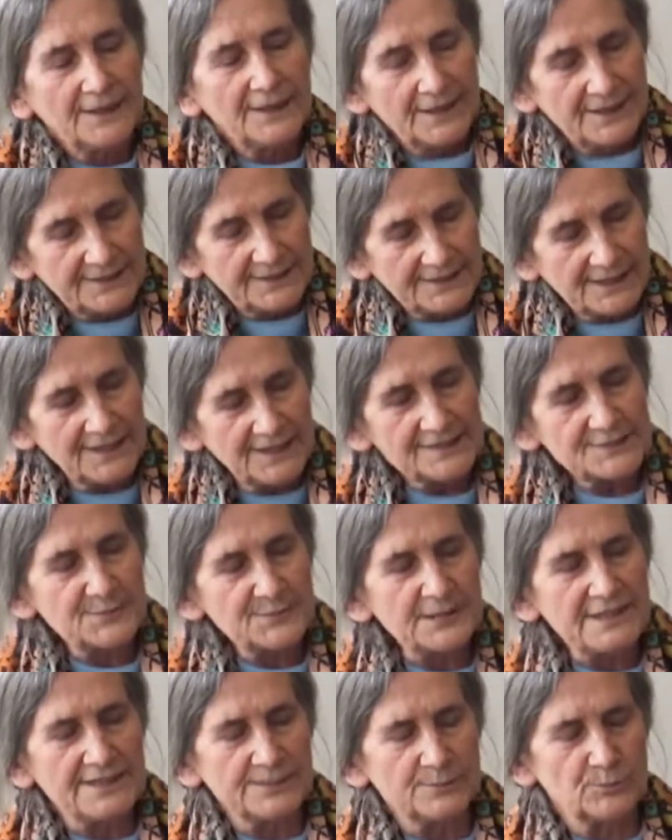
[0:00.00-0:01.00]
It has
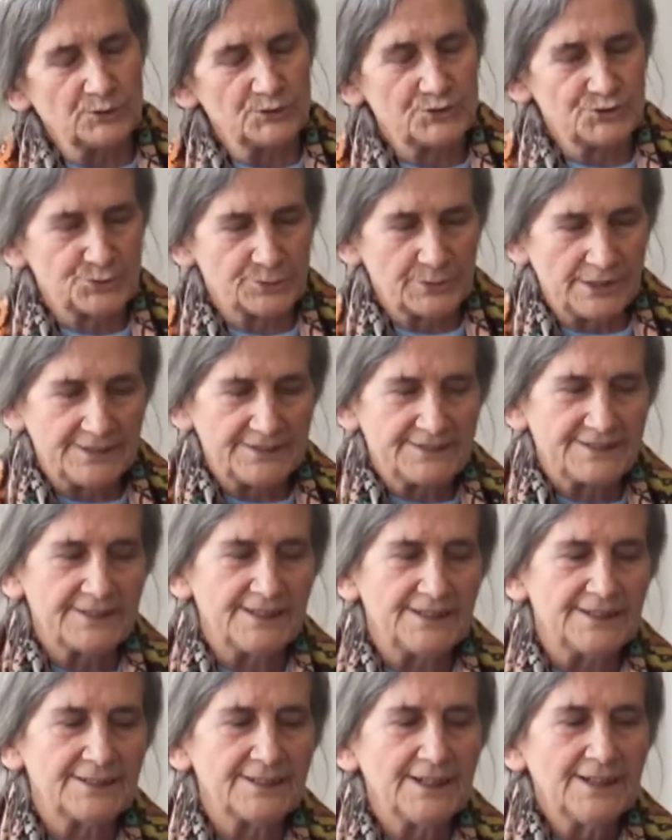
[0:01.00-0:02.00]
been
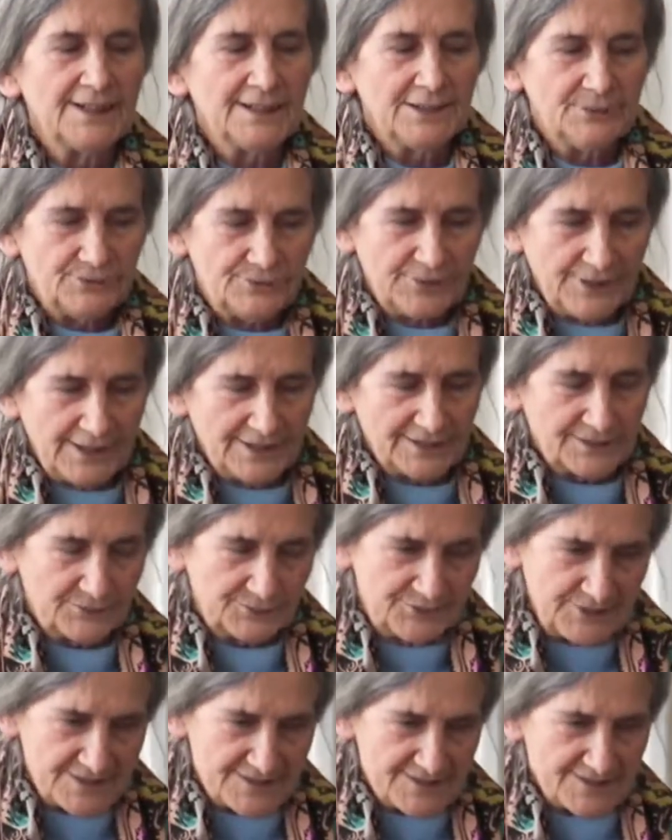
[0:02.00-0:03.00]
demonstrated
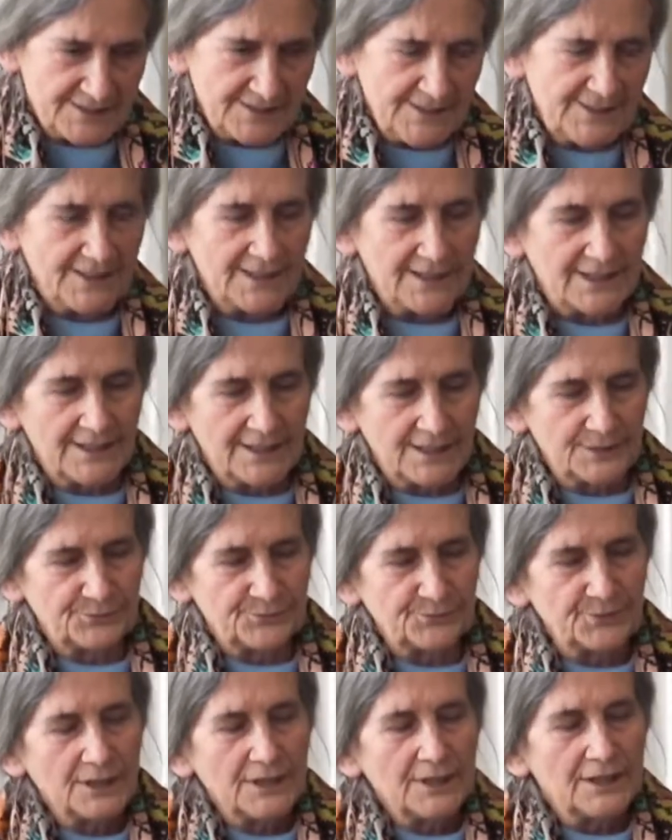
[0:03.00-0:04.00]
that these
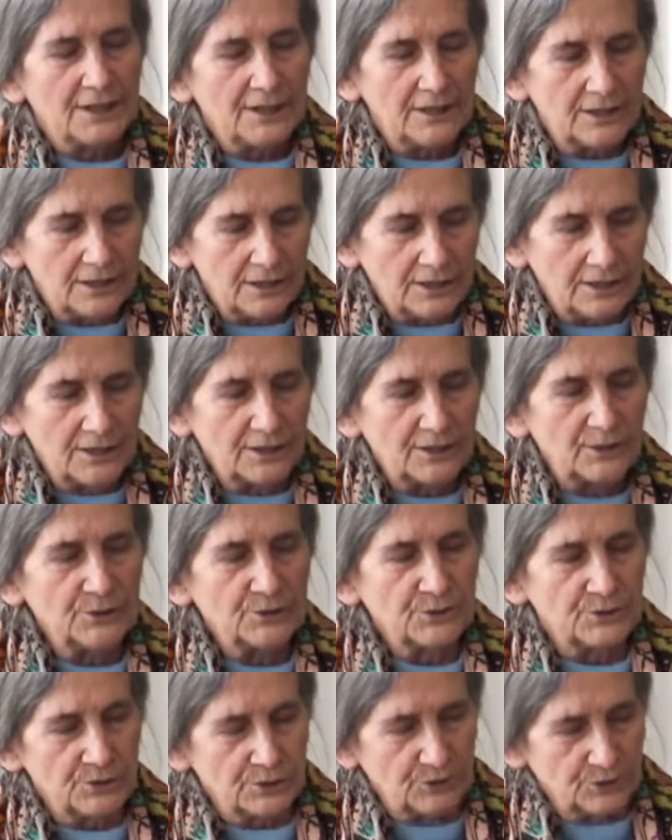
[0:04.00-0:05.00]
ELF
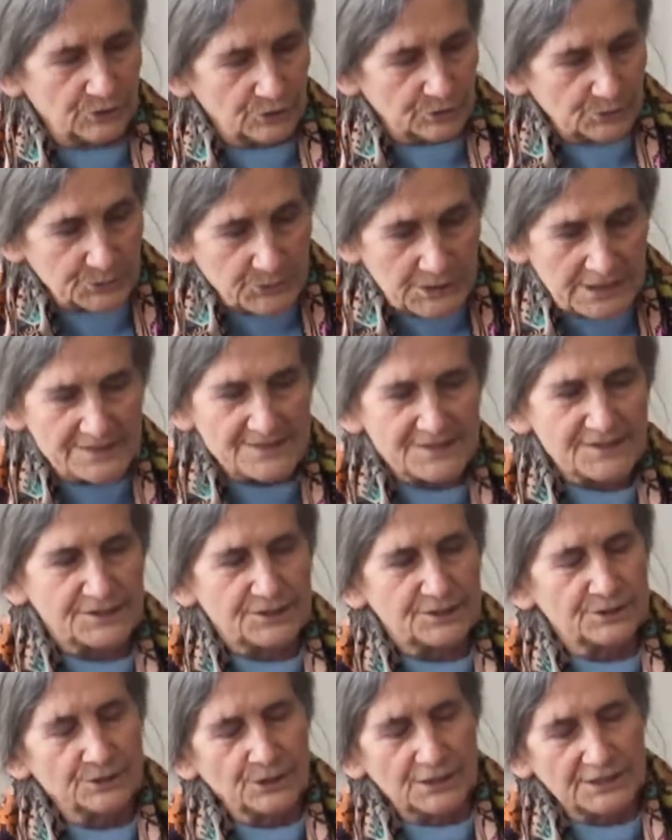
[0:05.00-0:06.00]
are a risk,
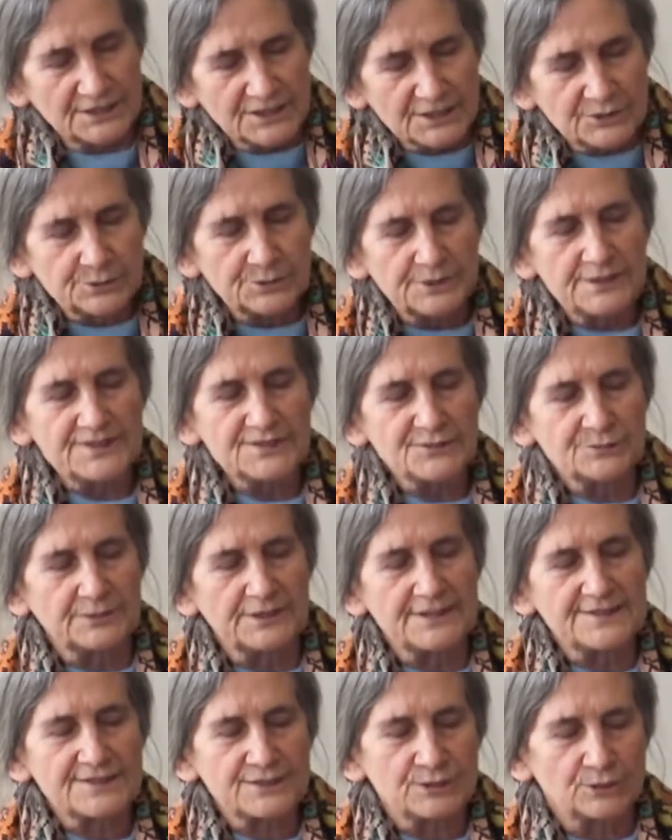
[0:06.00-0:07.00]
an increased
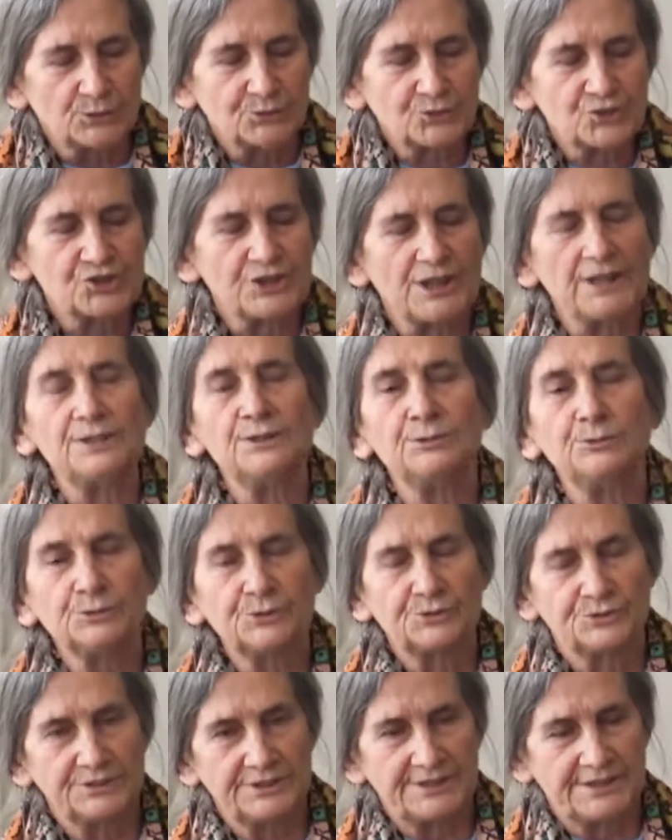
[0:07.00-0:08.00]
risk of
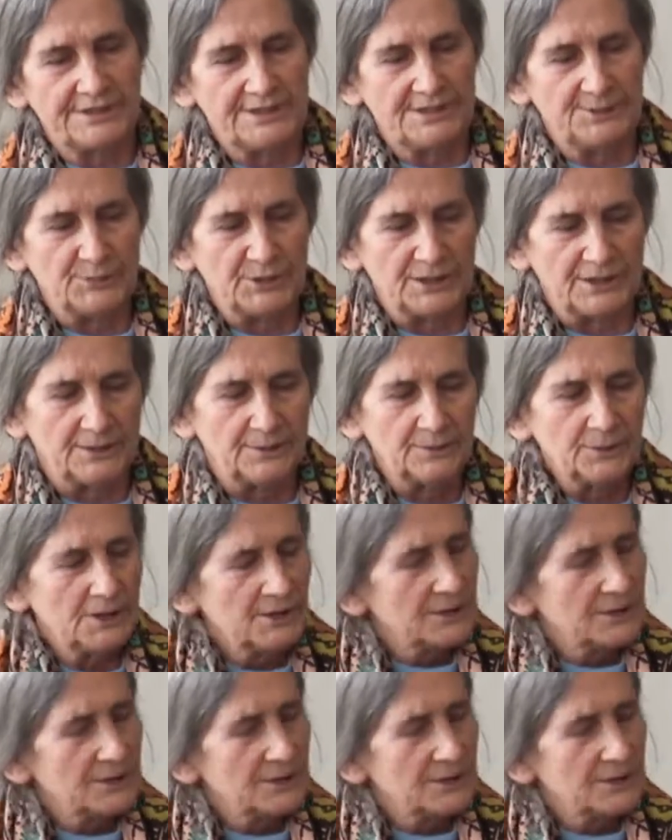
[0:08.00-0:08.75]
childhood leukemia.